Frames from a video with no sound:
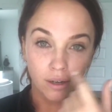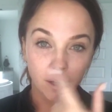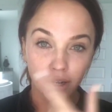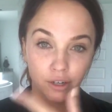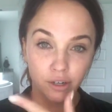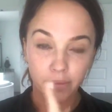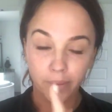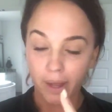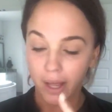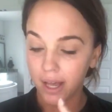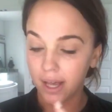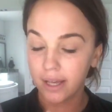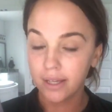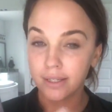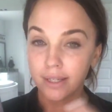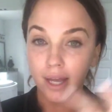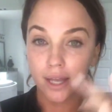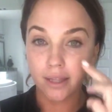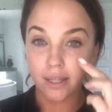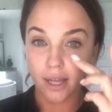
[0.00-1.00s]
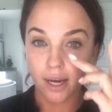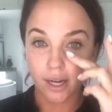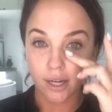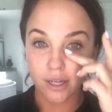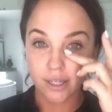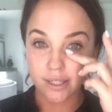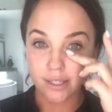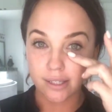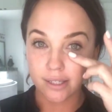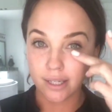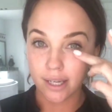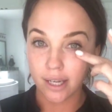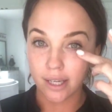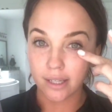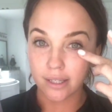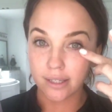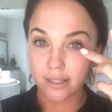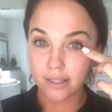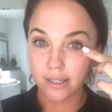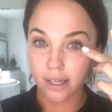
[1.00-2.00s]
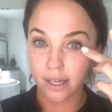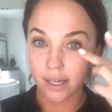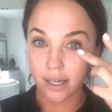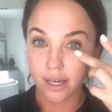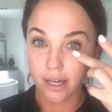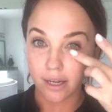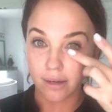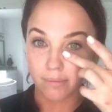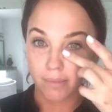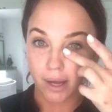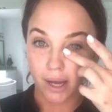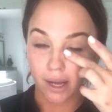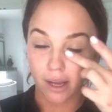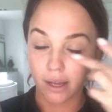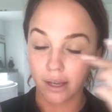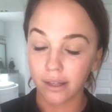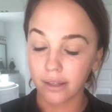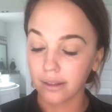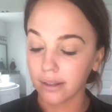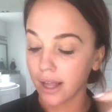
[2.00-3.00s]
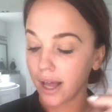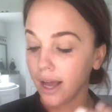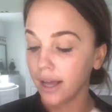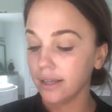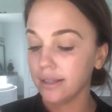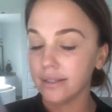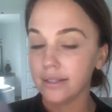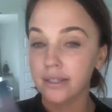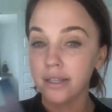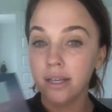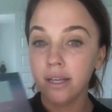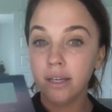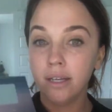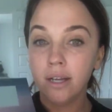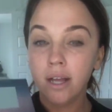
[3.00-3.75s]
under my eyes, and then I could see it sitting in my lines.